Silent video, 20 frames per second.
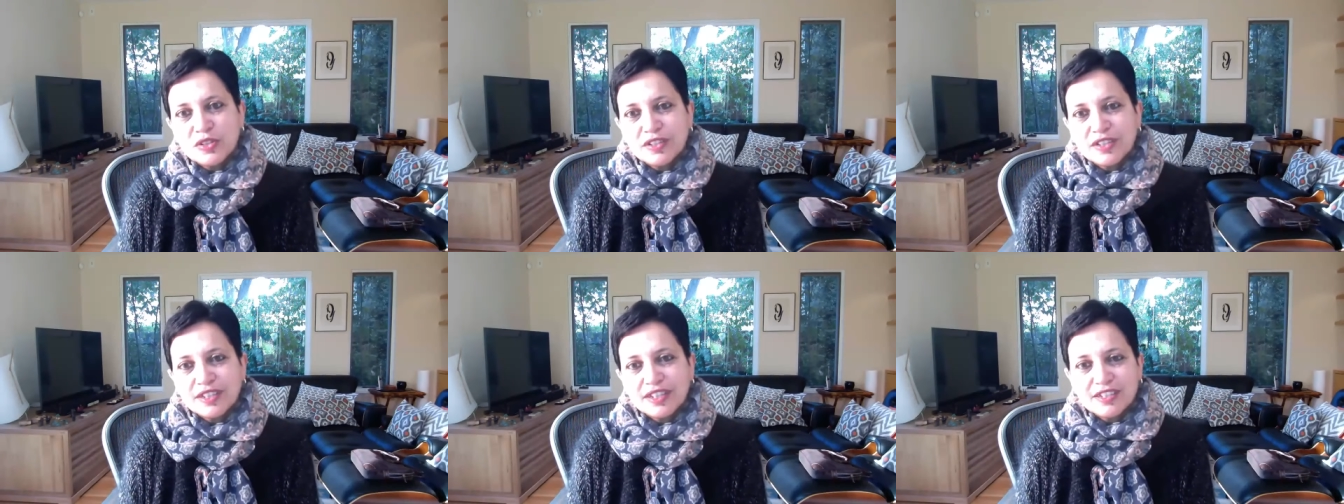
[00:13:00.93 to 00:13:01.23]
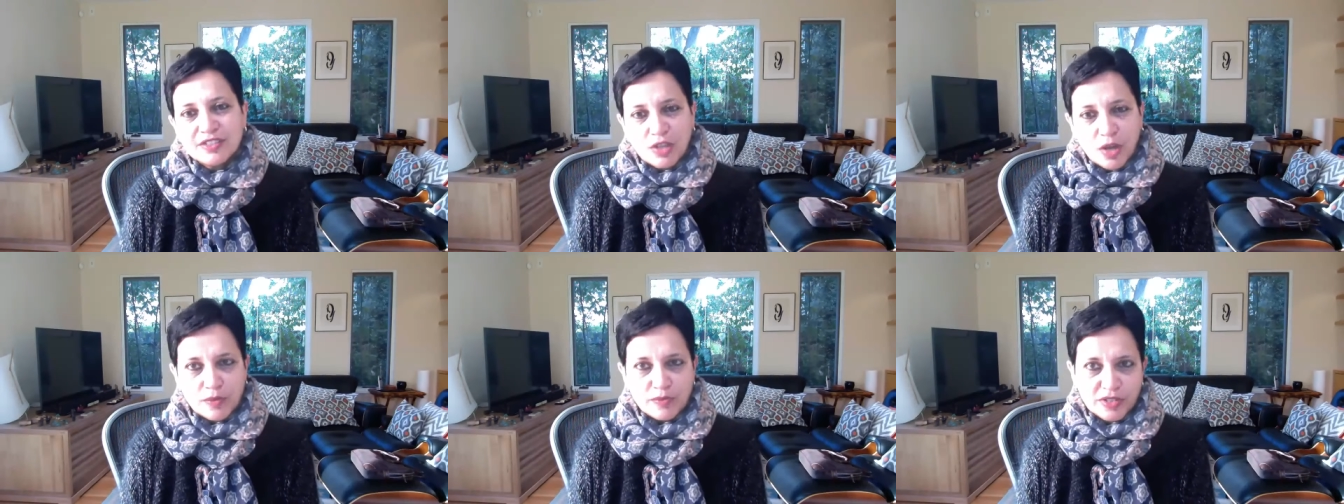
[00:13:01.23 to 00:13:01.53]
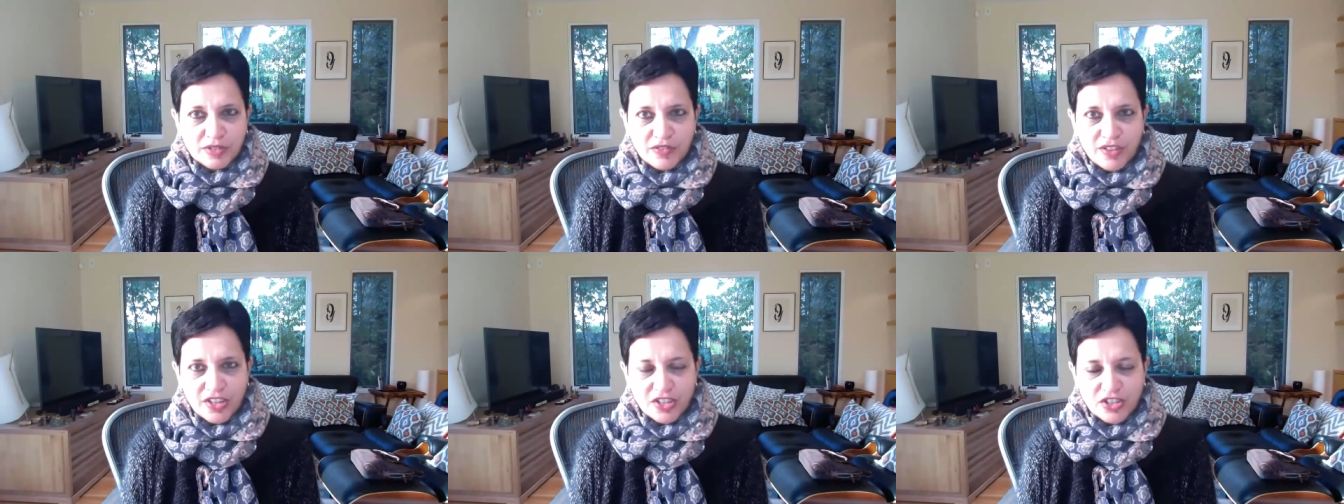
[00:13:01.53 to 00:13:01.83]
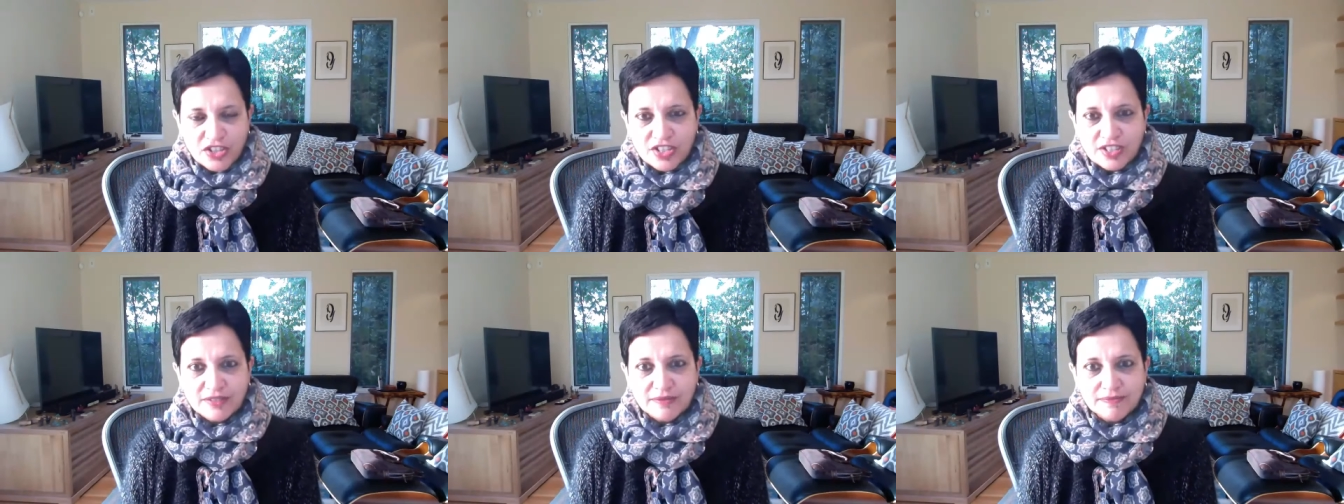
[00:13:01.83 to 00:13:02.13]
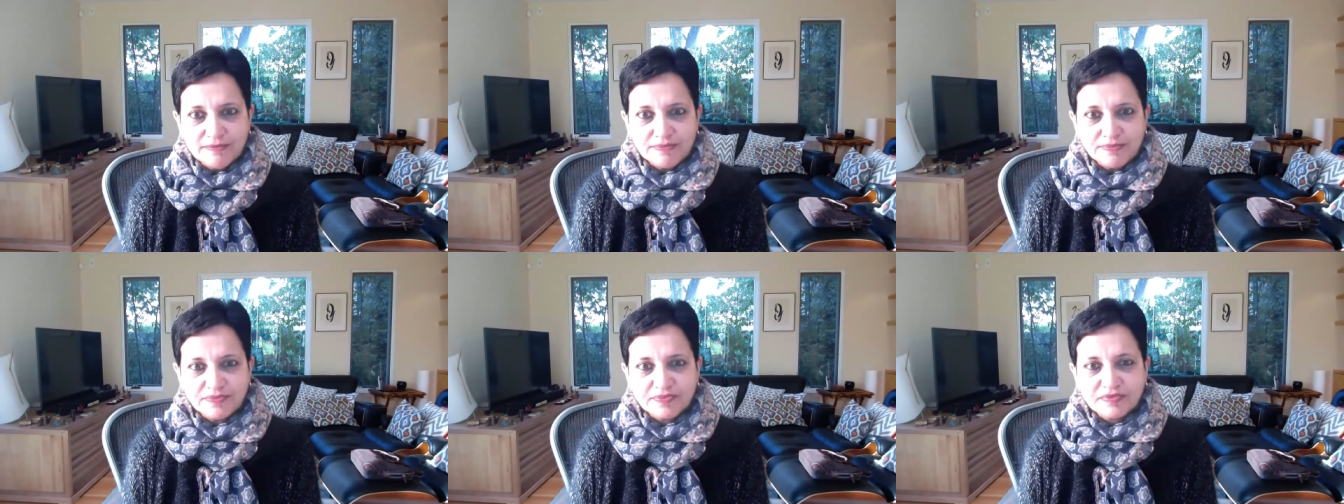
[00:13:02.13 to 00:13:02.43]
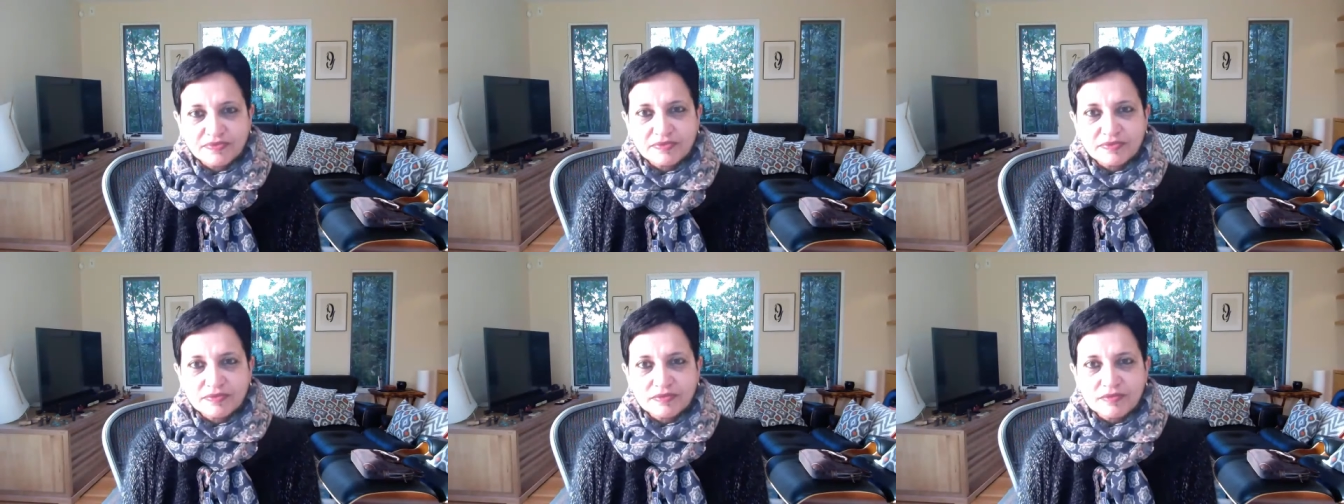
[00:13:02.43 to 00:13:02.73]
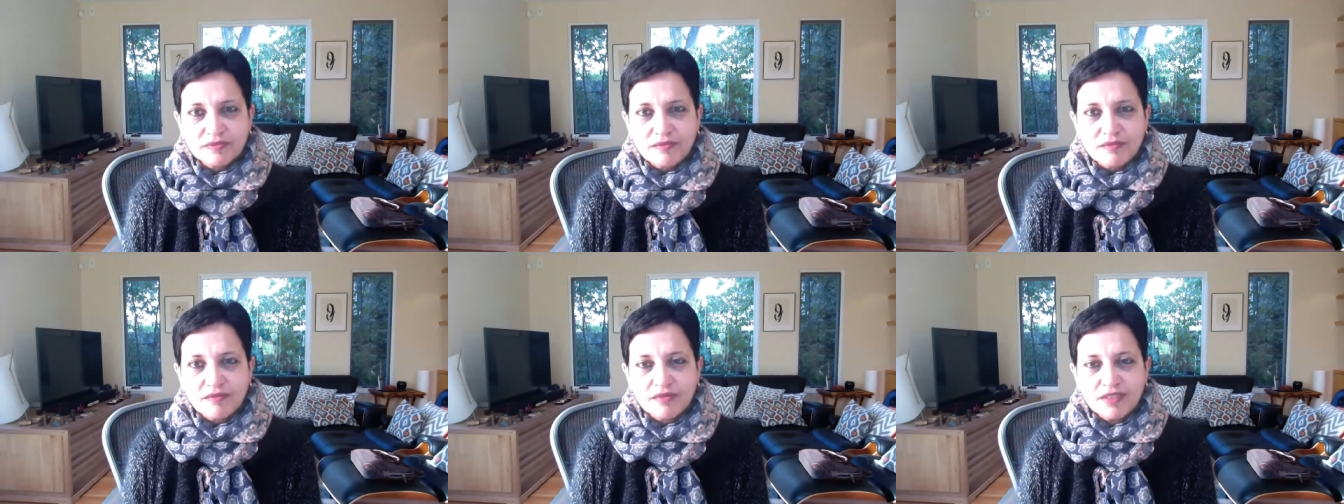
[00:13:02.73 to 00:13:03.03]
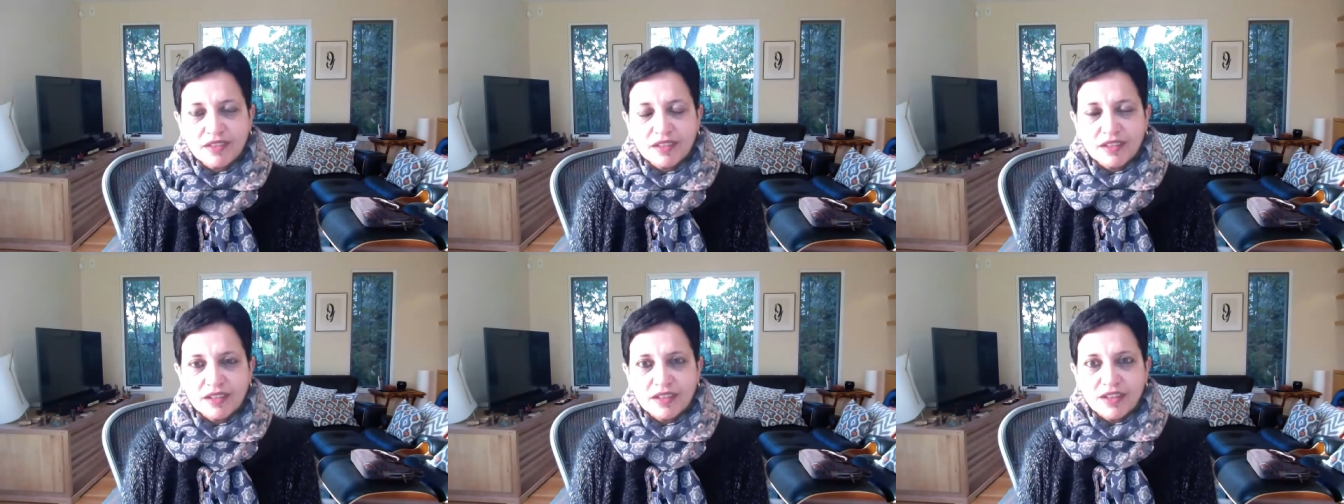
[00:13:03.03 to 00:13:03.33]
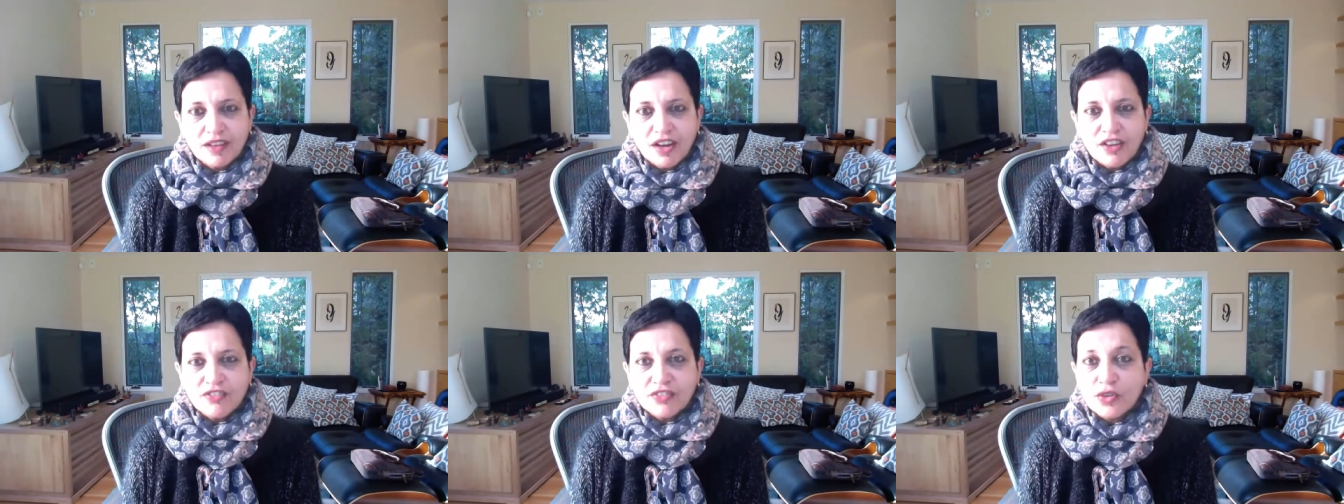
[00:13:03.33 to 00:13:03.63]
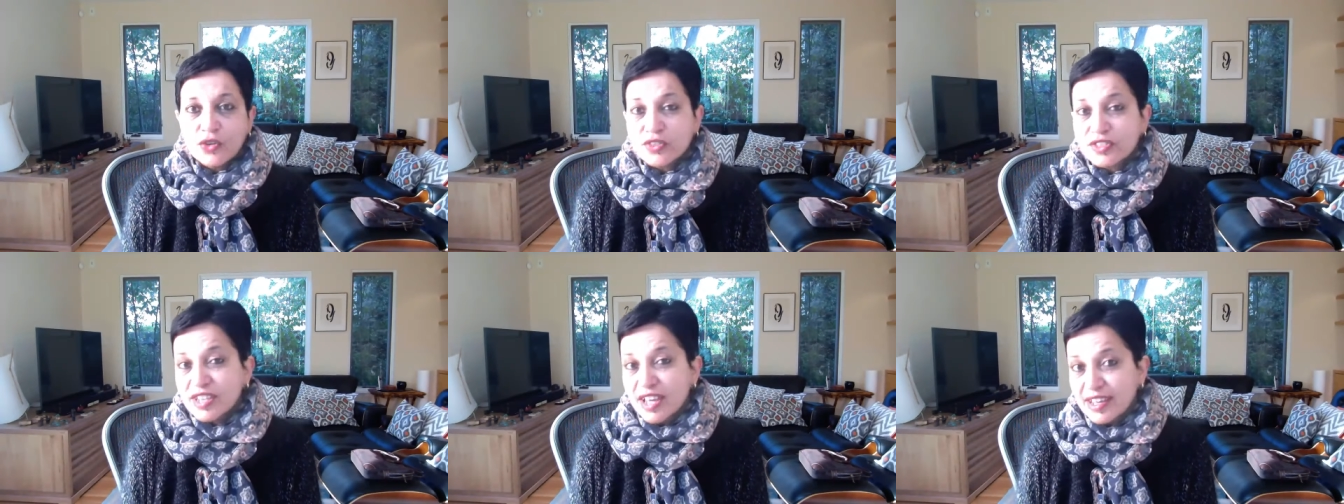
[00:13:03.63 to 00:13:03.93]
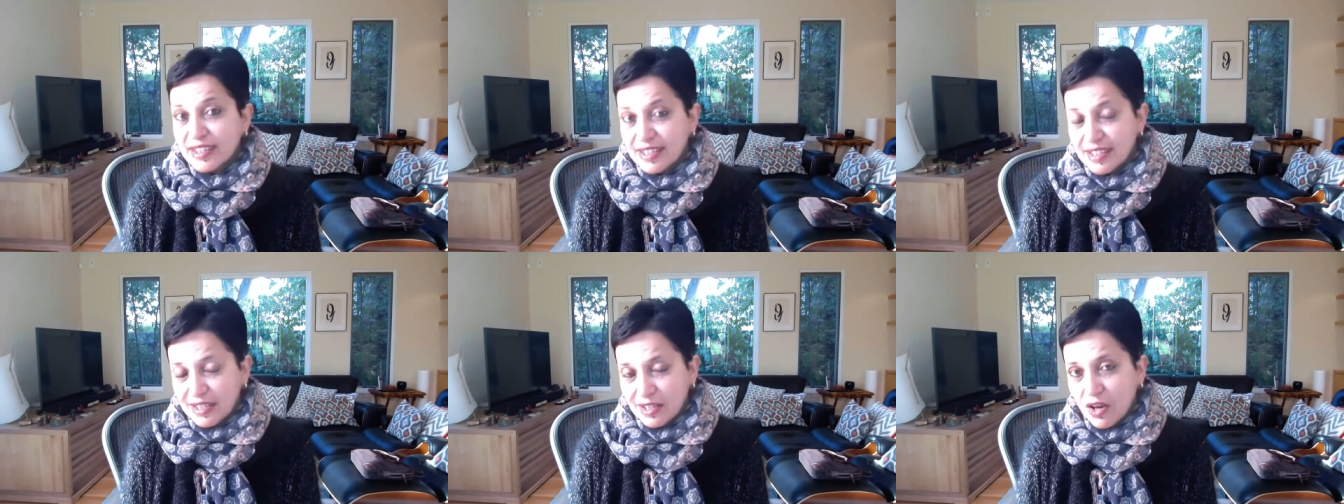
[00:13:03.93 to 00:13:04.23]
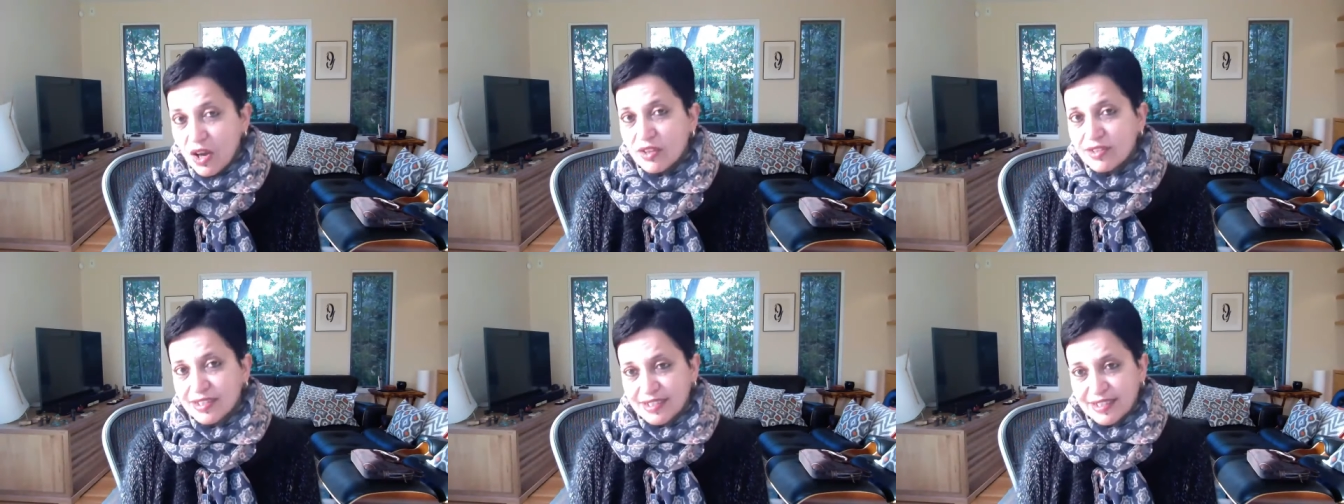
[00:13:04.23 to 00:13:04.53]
this observation, of course, I did not